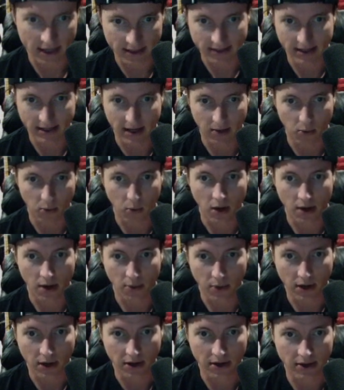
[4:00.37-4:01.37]
Uh, one,
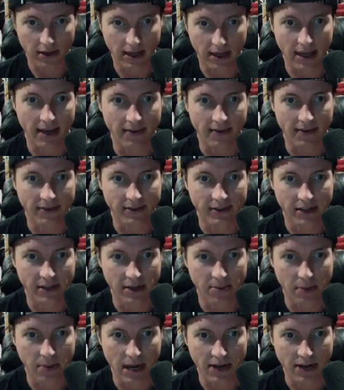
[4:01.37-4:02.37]
we are in the key of
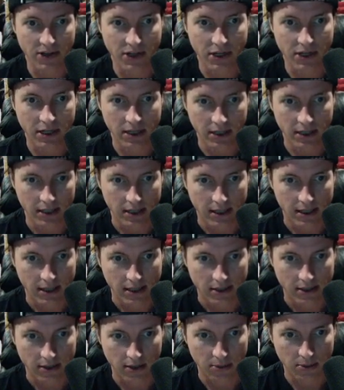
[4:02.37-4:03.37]
C major,
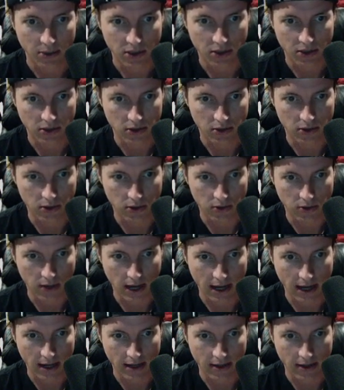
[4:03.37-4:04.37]
so let me just do
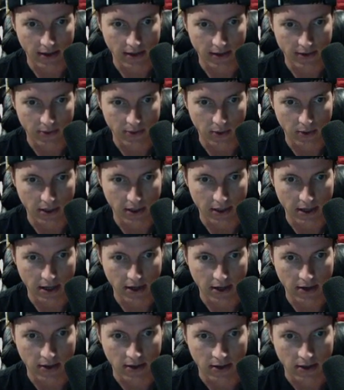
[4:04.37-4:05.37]
that in this
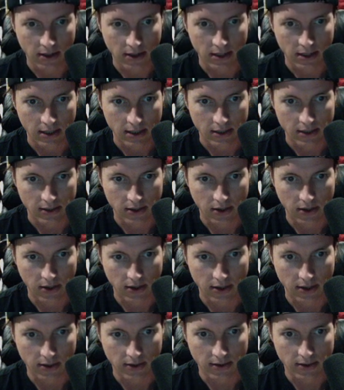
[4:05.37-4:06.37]
window so you
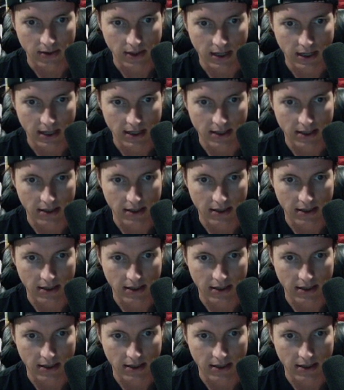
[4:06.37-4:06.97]
can see it.